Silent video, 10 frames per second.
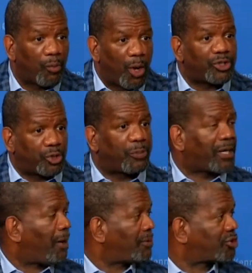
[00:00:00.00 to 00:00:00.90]
once you
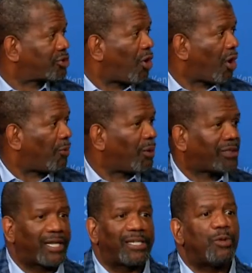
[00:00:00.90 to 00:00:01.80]
become a star.
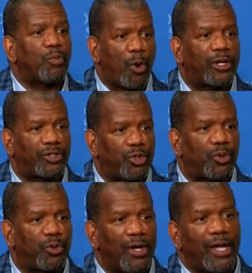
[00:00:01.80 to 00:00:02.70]
What they didn't want to
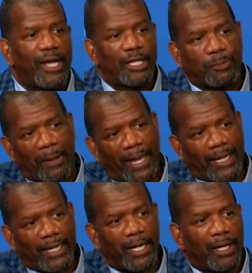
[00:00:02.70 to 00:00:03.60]
do is
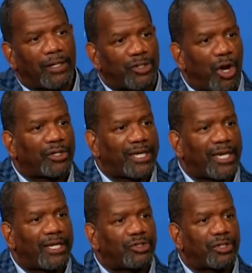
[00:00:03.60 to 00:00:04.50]
pay young
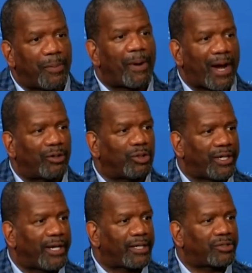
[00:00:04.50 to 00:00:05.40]
kids in the minor
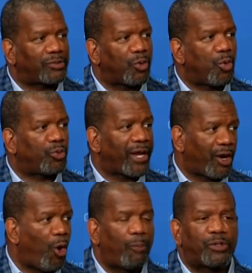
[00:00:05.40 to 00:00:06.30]
leagues who
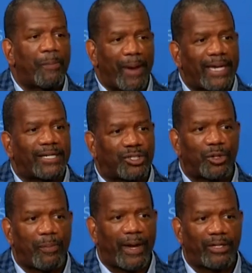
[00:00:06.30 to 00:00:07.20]
they hope to make it
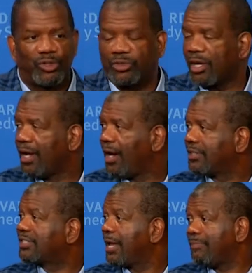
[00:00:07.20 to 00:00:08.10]
to the majors
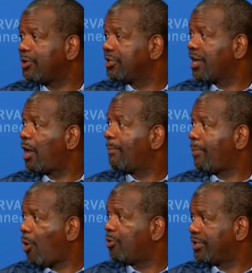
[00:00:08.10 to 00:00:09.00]
a $10 million
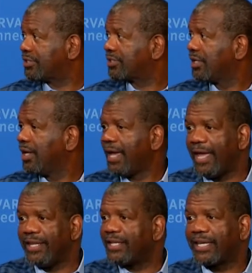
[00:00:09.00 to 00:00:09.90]
bonus.
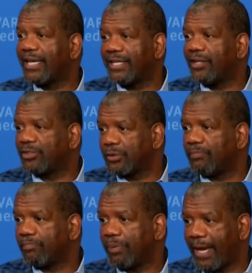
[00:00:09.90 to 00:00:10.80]
And then the kid
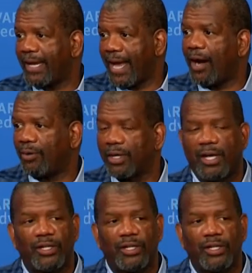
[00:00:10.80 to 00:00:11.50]
doesn't pan out.